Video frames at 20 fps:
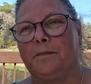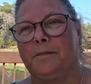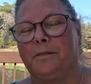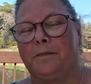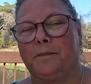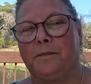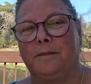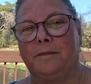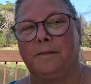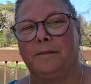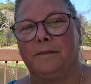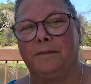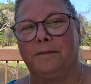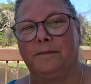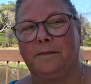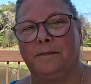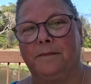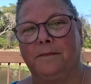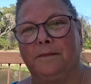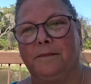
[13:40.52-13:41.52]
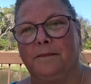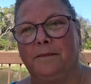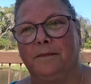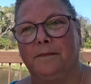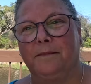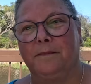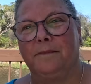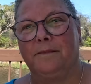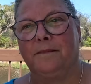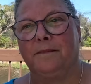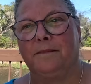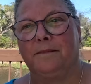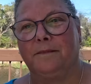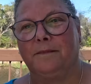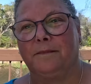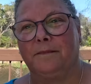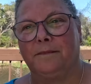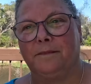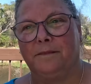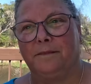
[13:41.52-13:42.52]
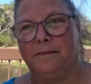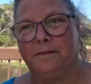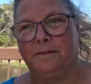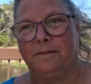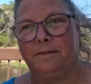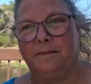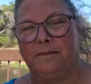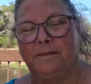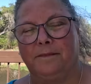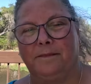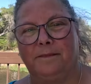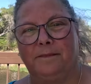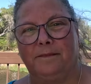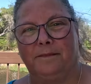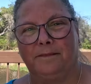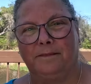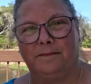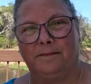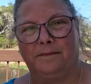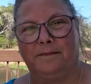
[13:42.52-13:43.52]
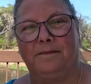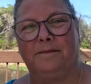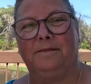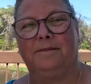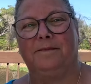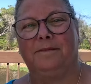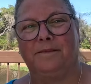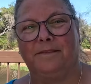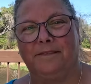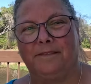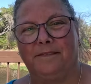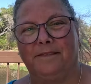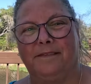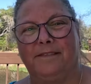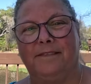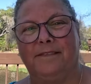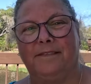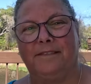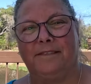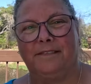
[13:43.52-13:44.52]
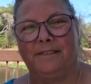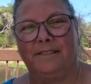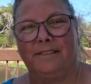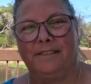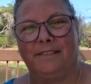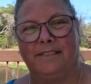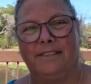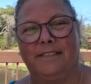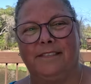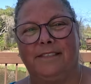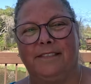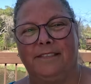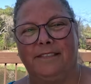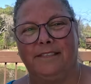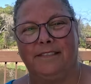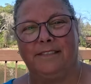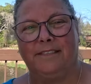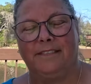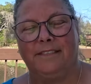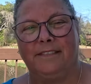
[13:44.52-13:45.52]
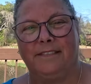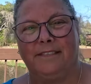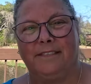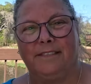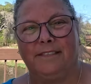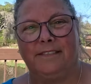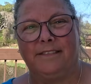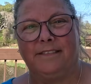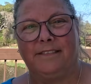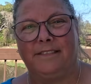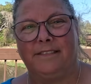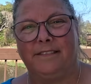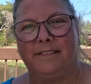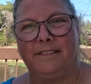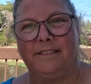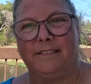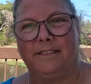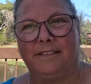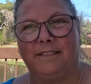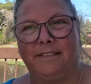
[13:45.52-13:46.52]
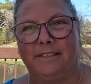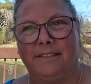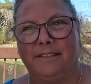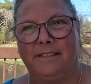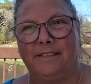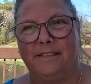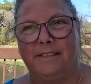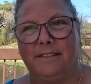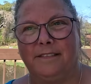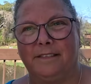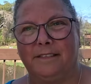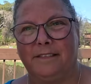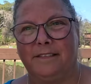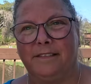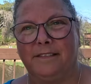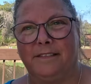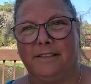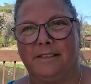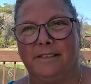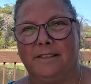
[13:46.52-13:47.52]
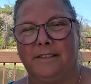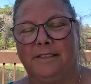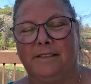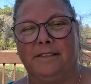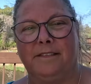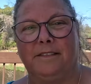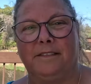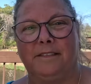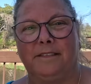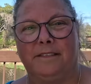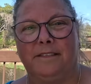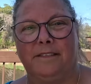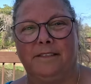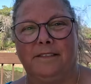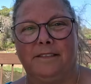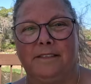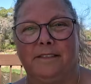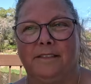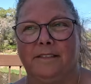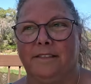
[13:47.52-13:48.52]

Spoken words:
(silent)